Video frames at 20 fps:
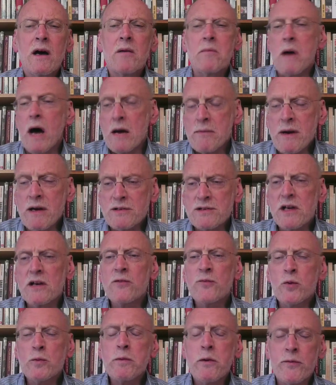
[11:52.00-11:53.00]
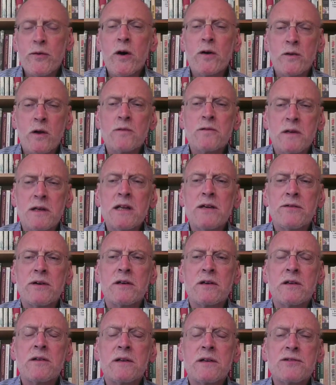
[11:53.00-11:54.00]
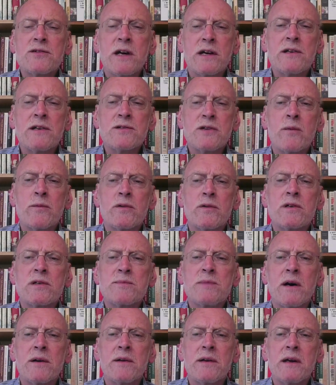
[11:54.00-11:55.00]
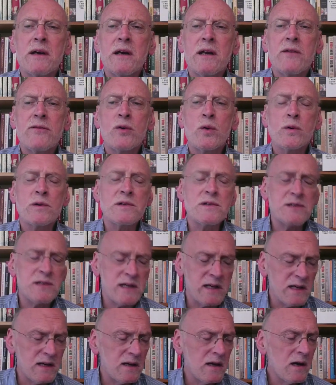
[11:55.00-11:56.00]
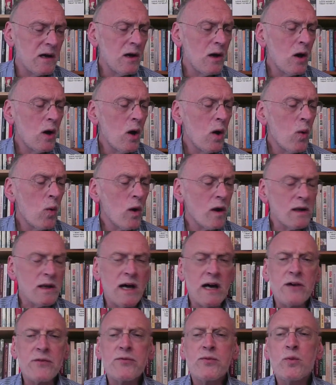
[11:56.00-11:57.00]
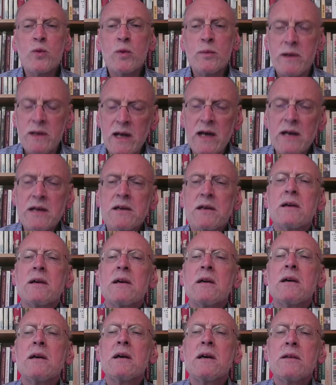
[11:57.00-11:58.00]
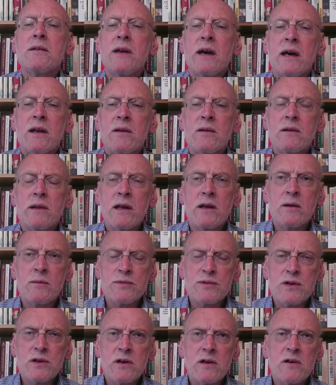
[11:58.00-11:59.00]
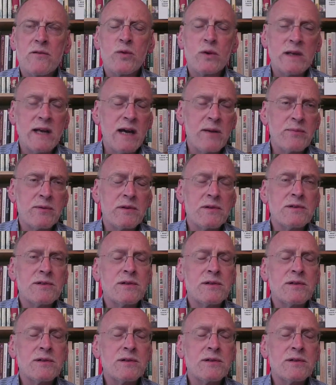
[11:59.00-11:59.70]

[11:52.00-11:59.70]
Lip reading: I myself would prefer not to live under the Chinese Communist Party. And if you want to see what life would be like, then observe what